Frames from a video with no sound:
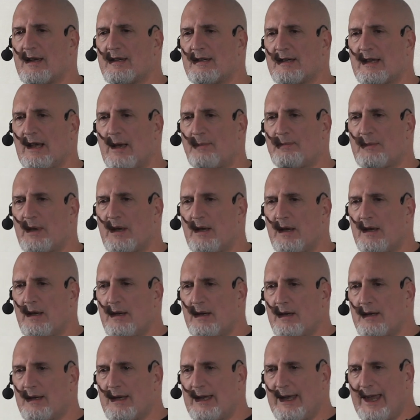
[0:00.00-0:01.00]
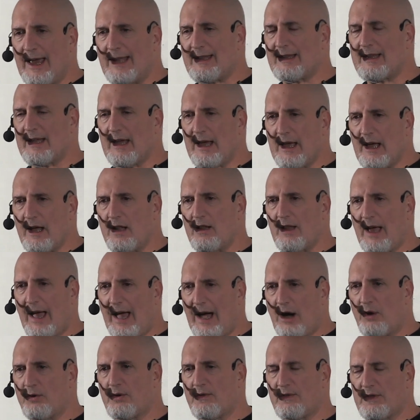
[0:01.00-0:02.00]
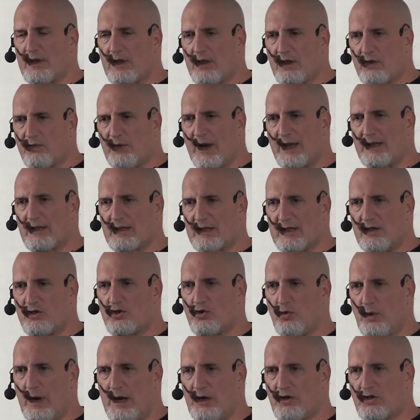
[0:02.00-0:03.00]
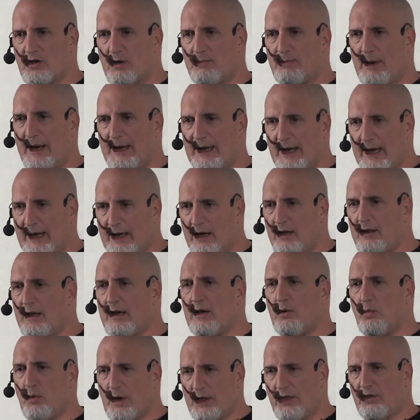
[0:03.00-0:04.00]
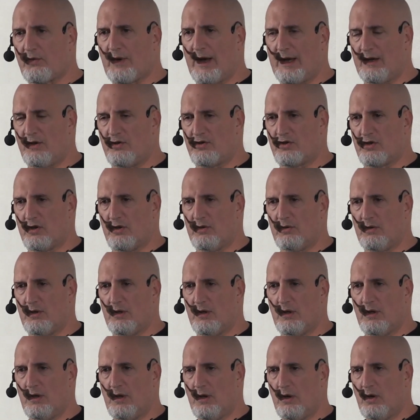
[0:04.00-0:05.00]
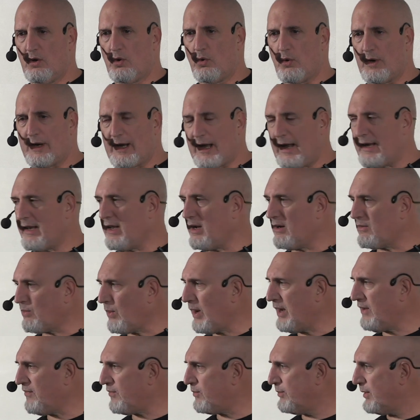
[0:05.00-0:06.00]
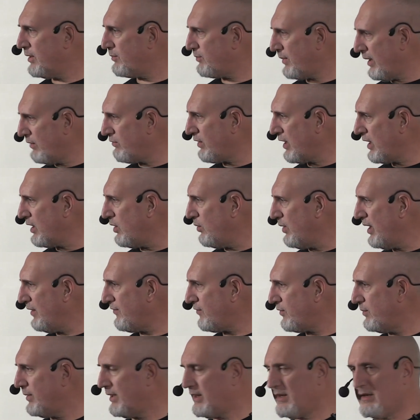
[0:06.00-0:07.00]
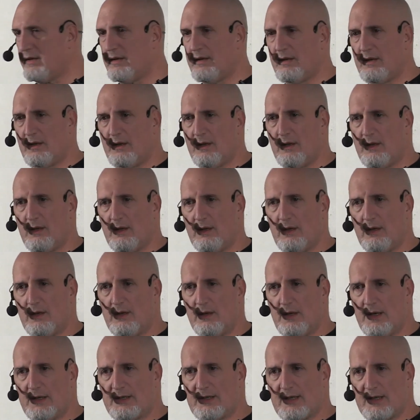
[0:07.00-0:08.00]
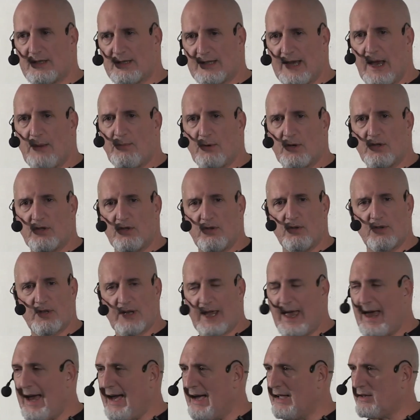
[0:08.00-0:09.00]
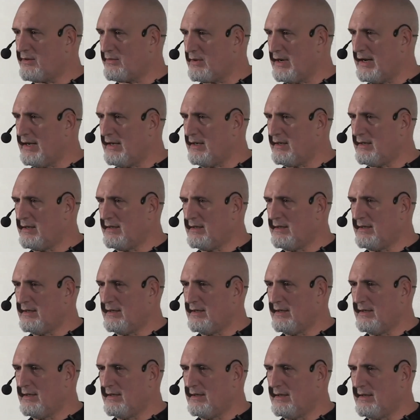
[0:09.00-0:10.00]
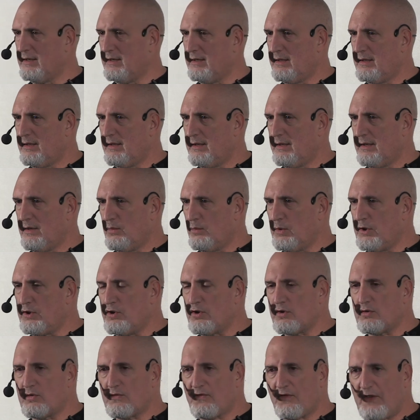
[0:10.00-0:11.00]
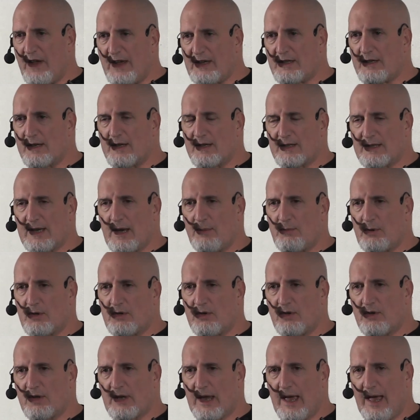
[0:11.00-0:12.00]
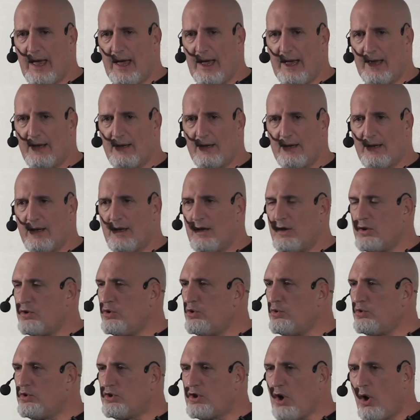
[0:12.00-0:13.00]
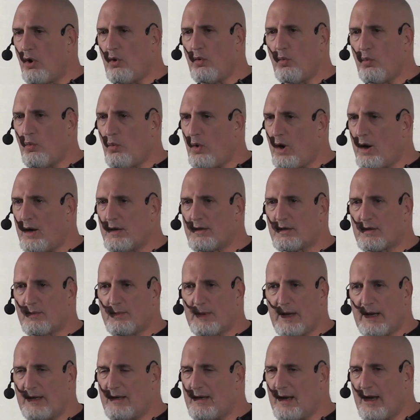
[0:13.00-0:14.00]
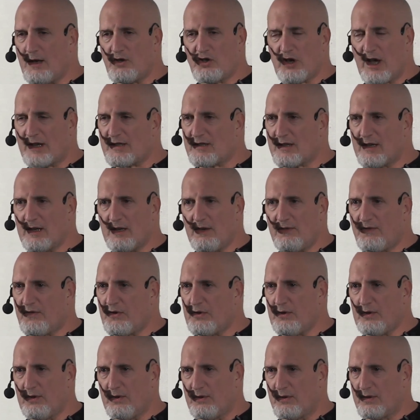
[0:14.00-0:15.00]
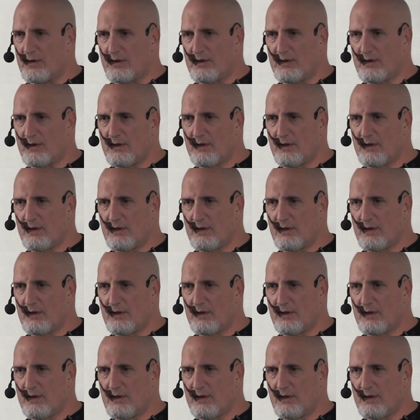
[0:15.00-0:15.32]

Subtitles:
except get the hell out of the threat situation by killing what threatens you or getting away from it, by running away from it. It's the saber-toothed cat, right? When you're facing a saber-toothed cat, you don't want to be digesting food.